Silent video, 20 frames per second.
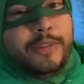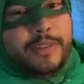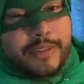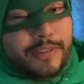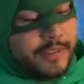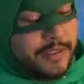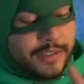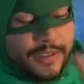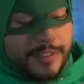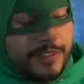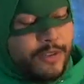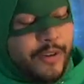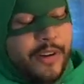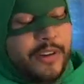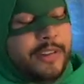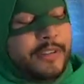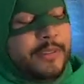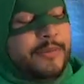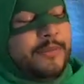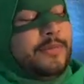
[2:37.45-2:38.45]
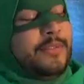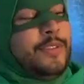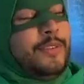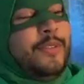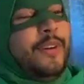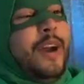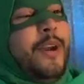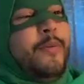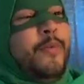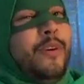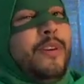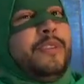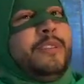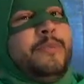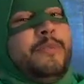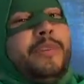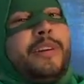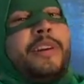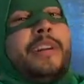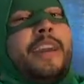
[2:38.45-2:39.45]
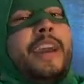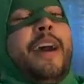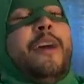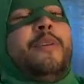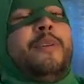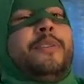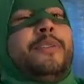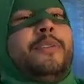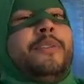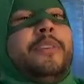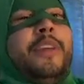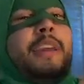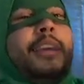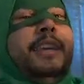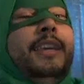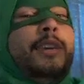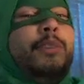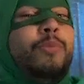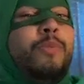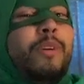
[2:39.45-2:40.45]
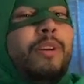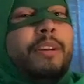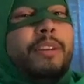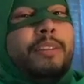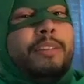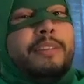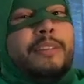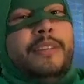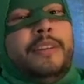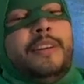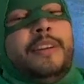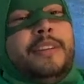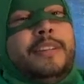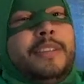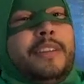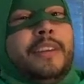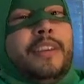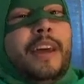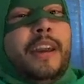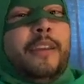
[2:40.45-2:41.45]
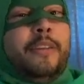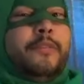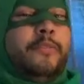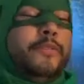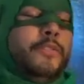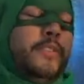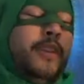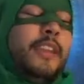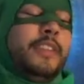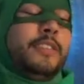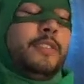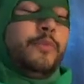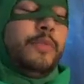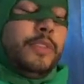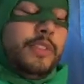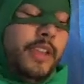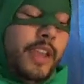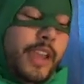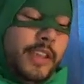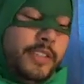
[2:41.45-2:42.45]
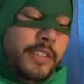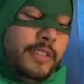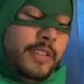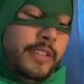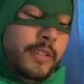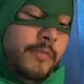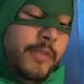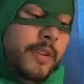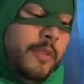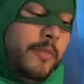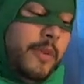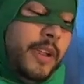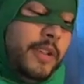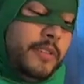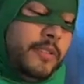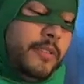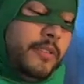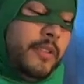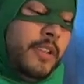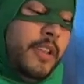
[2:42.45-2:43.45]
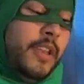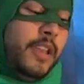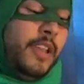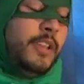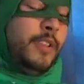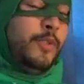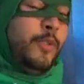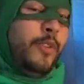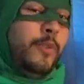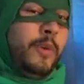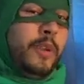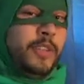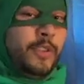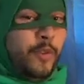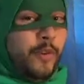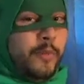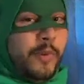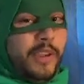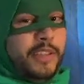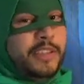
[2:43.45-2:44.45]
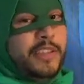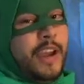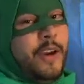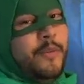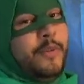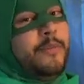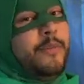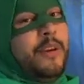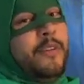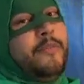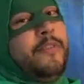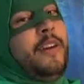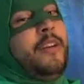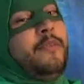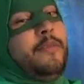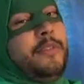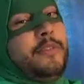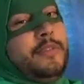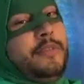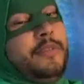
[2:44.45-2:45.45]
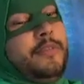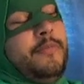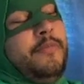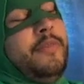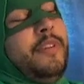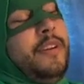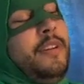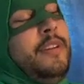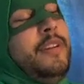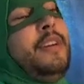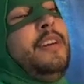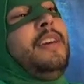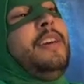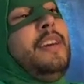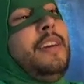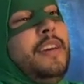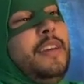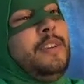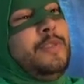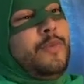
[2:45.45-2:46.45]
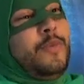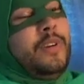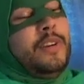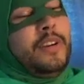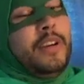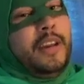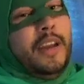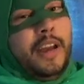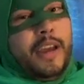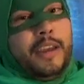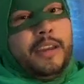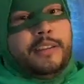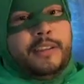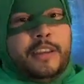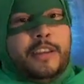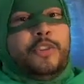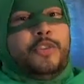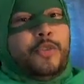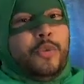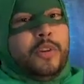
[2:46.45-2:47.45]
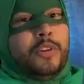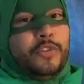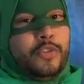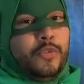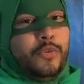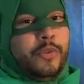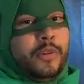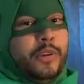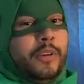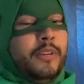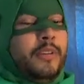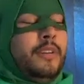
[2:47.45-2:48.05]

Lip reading: He's awesome. So I wanted to bring a character that he wanted to life. So that's the reason I actually did Mirror Master and ToyMan. ToyMan's not one of my favorites, but he is one that I enjoy doing.